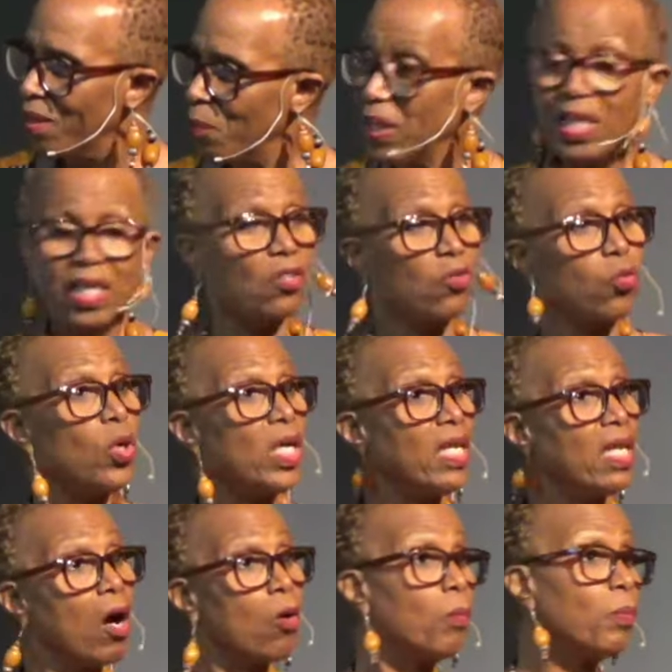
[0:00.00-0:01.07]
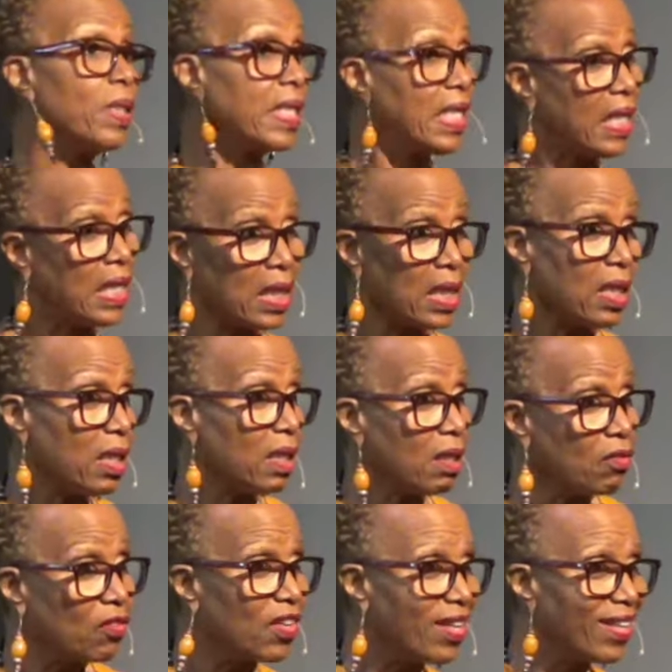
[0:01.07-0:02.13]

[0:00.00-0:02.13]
Because we don't believe